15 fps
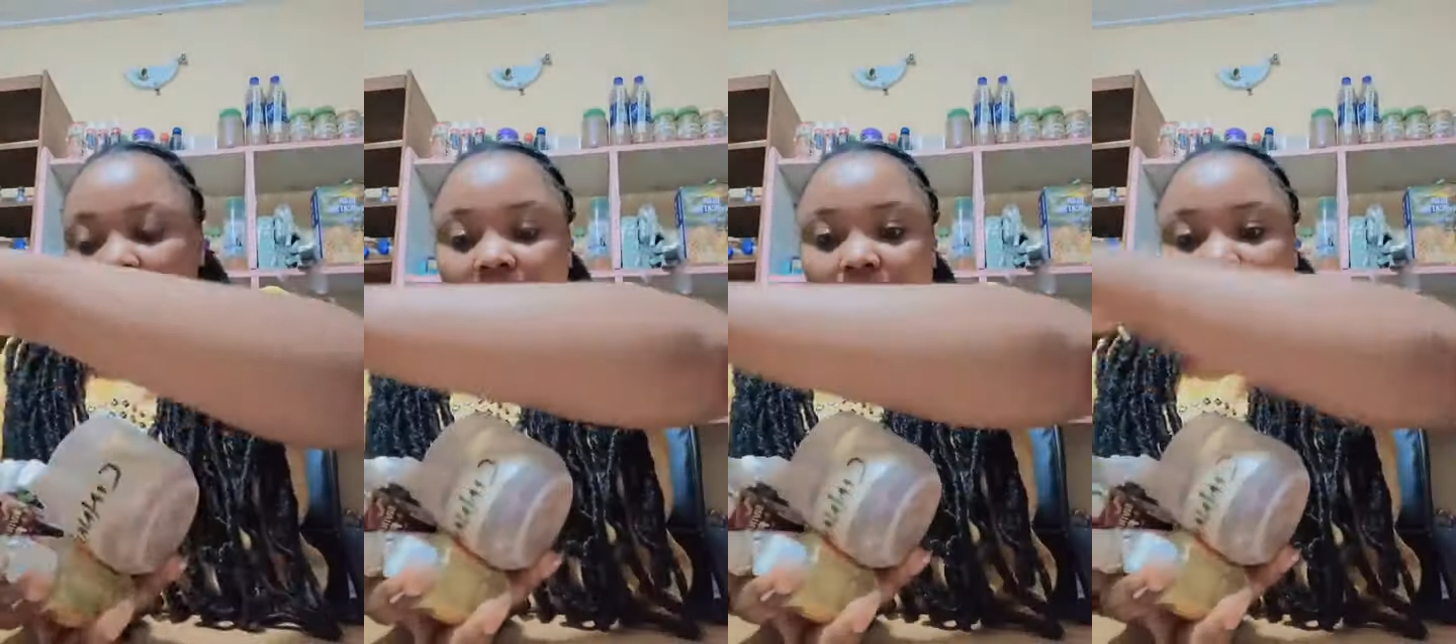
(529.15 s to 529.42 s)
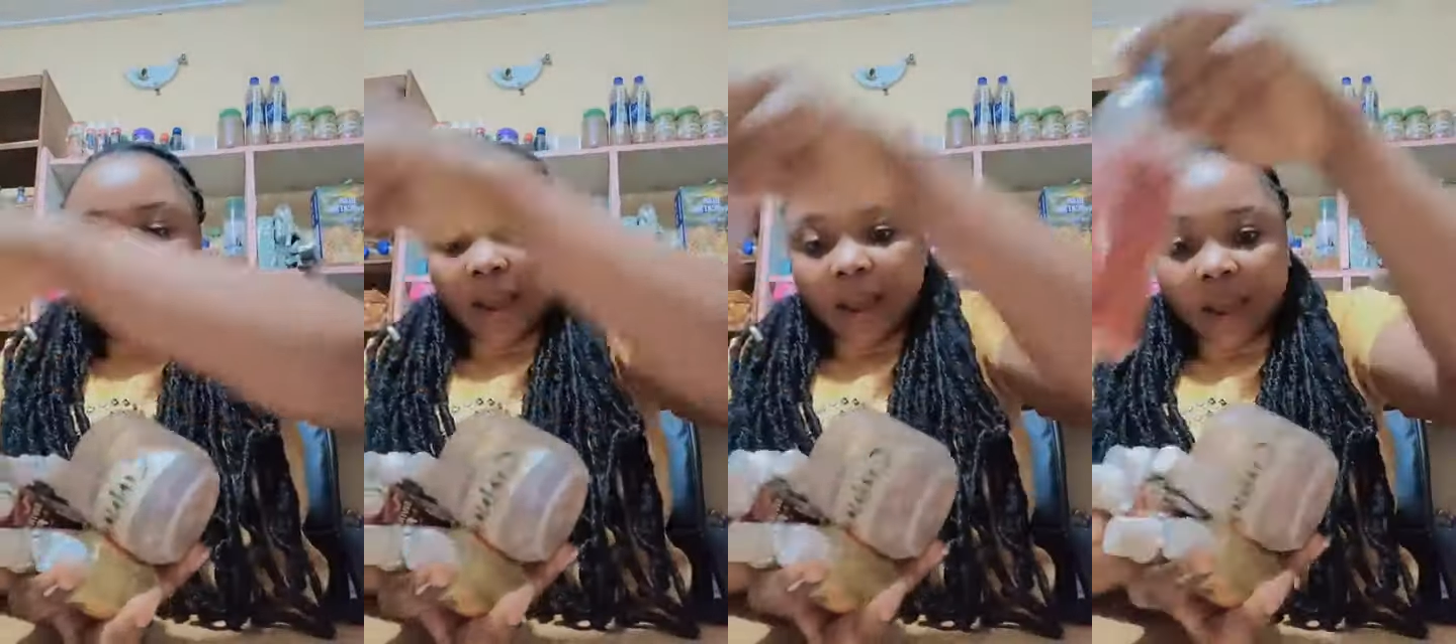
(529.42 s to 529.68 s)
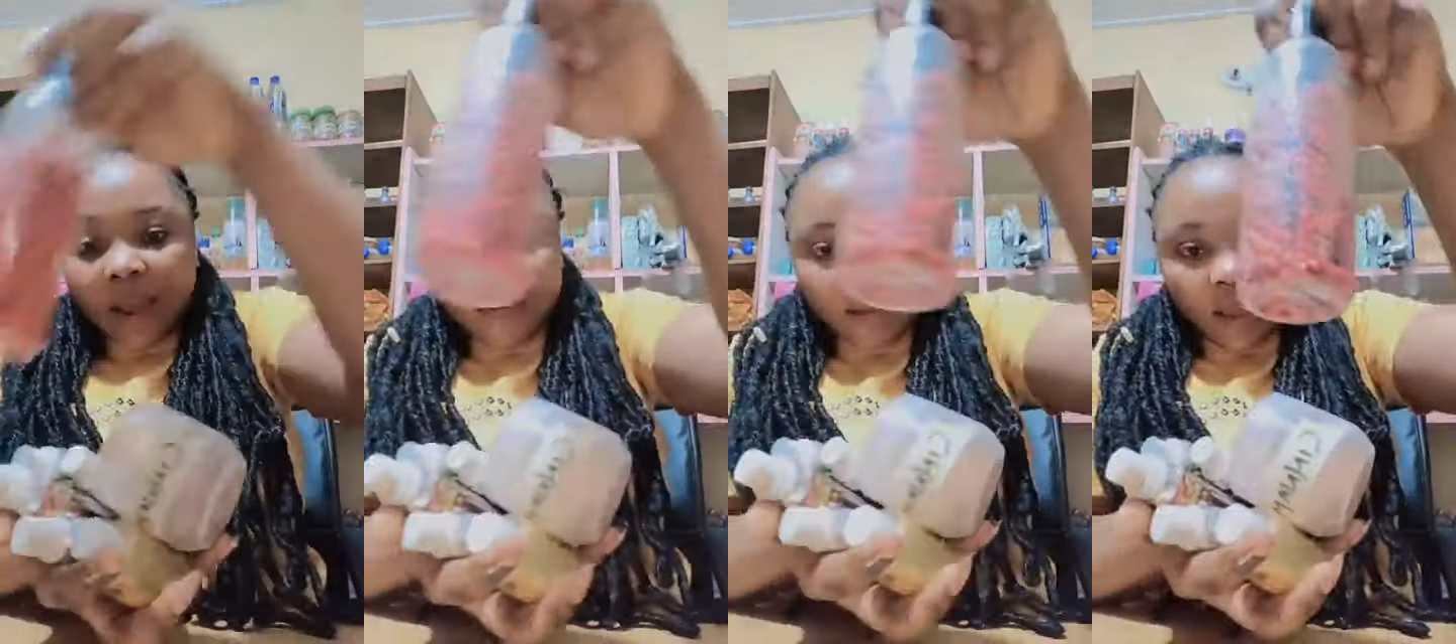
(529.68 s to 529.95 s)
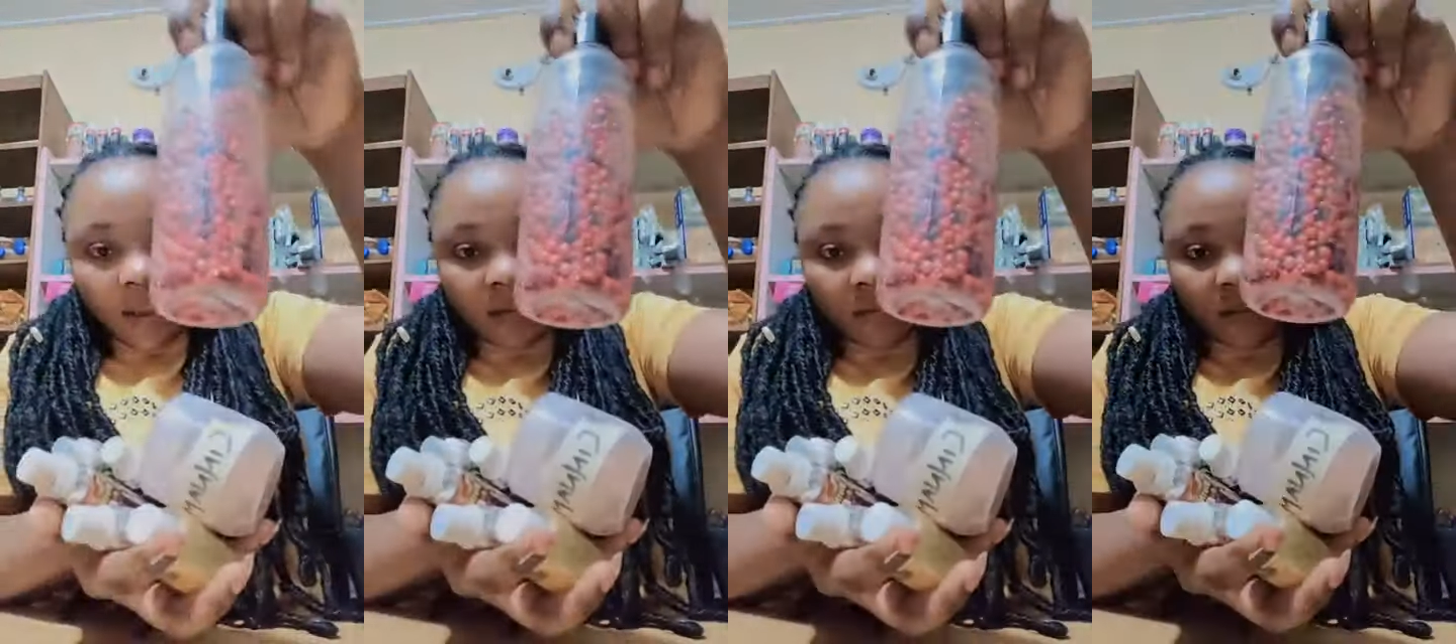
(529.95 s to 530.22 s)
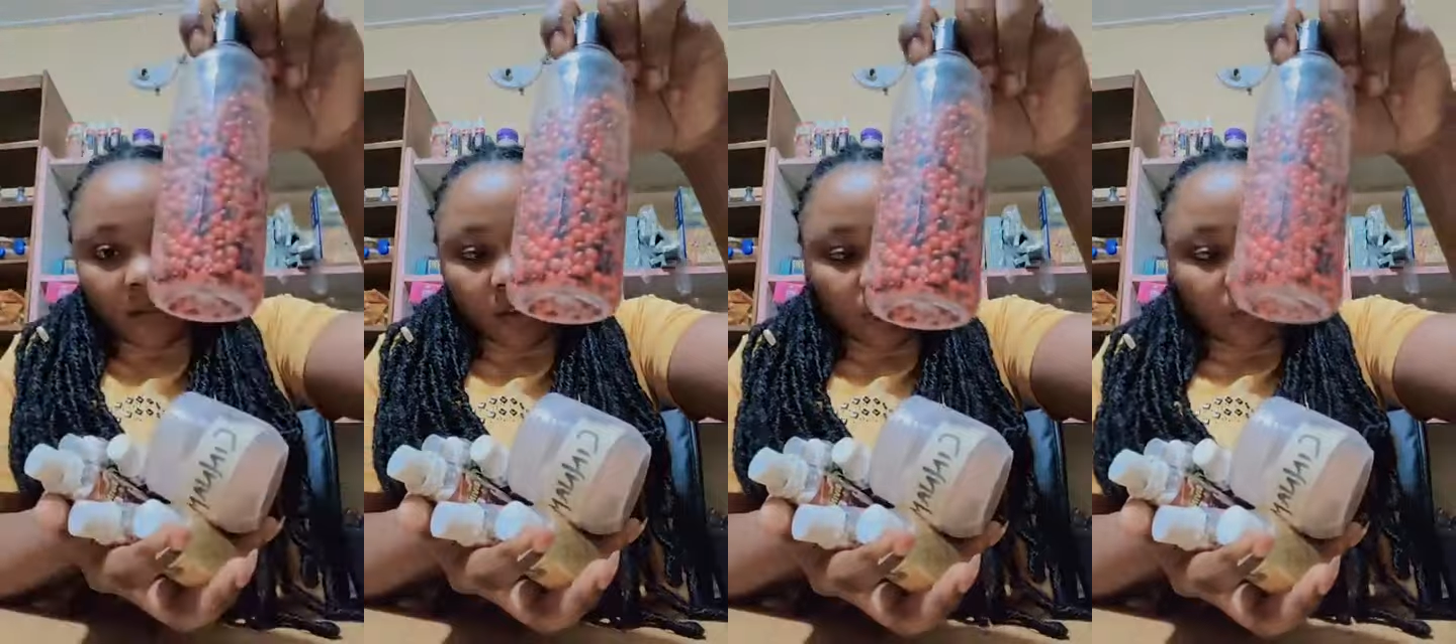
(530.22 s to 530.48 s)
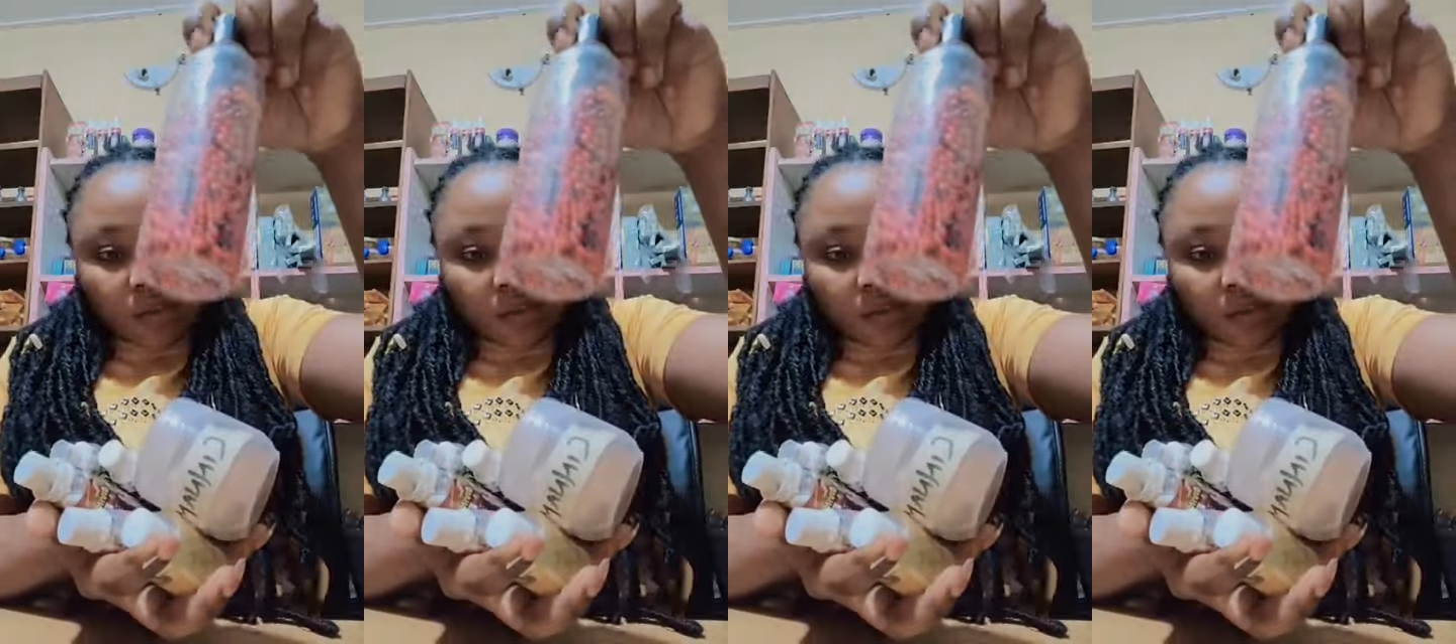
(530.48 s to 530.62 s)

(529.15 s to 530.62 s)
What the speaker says: is my cat eye seed.